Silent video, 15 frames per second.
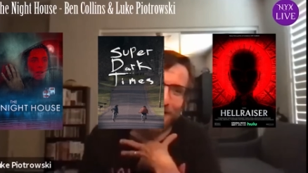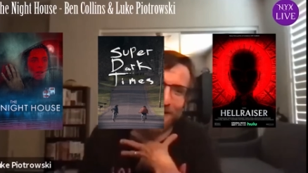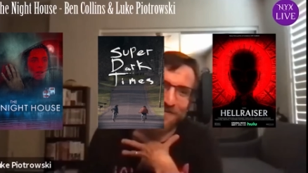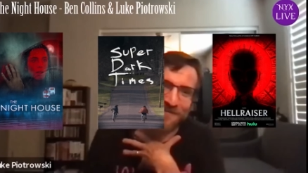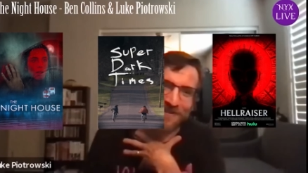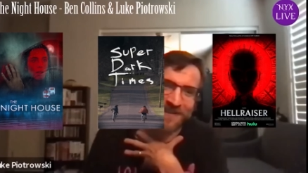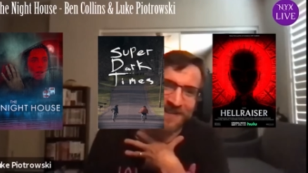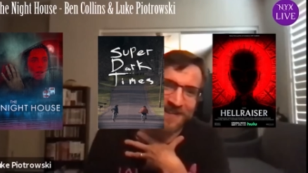
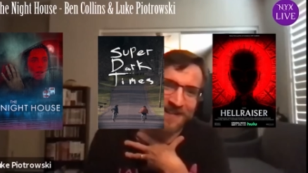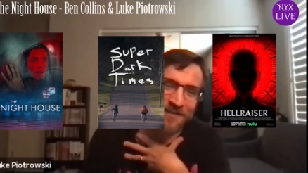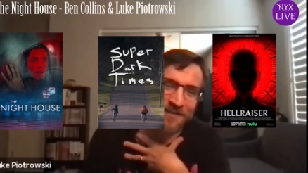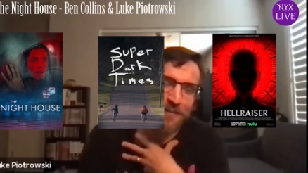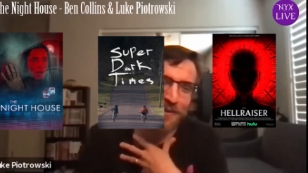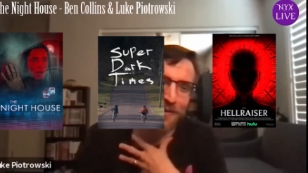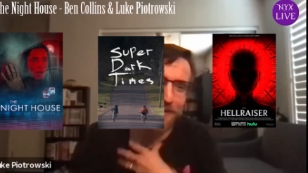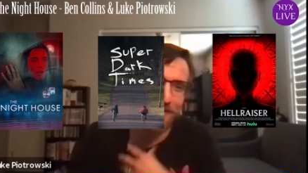upcoming
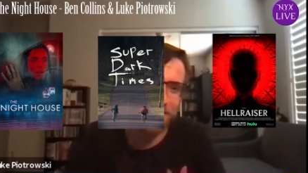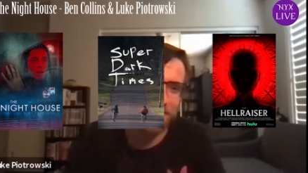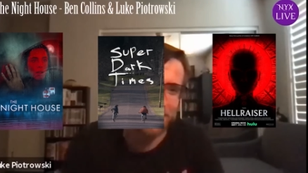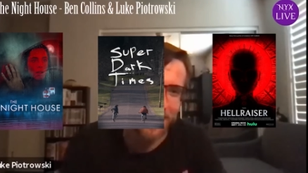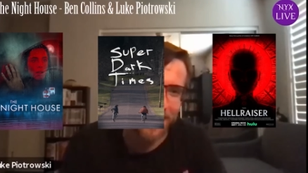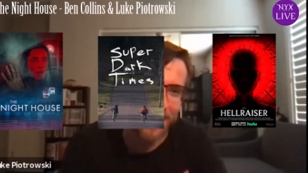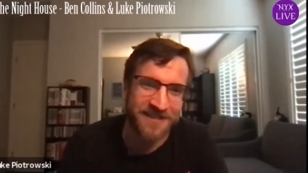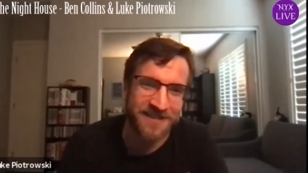Hellraiser
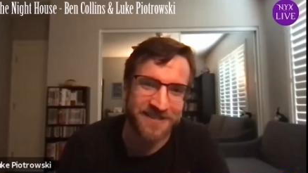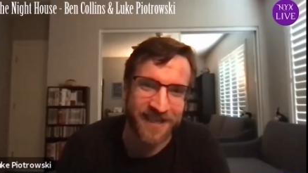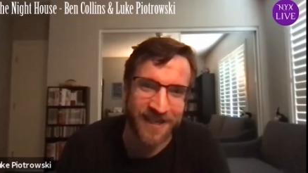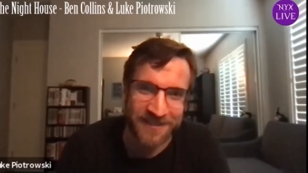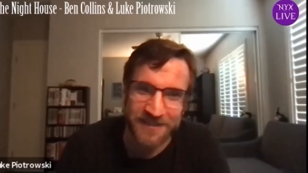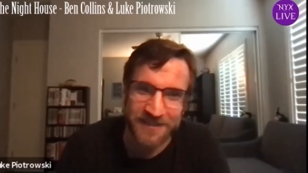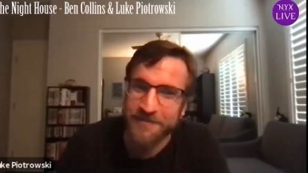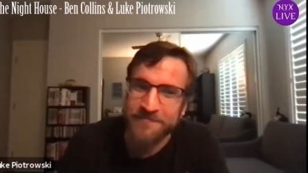reboot.
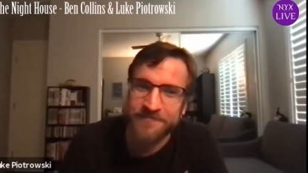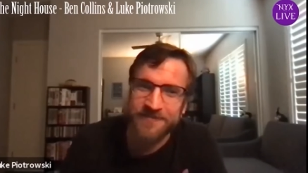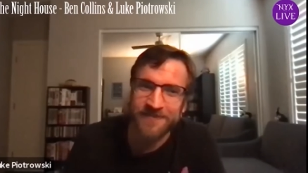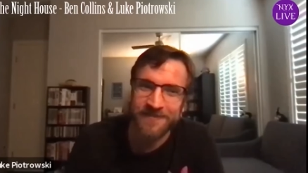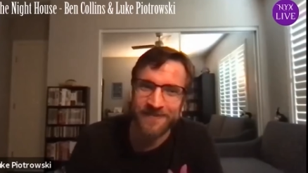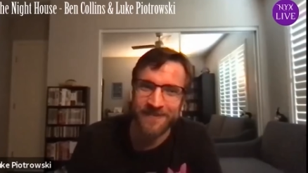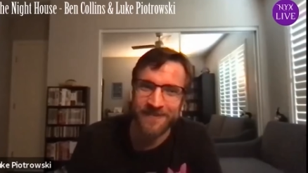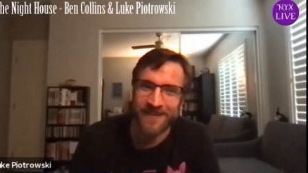They were
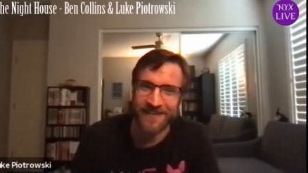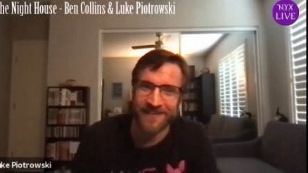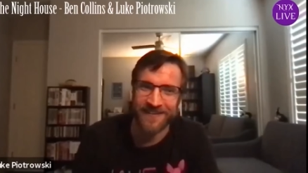called upon by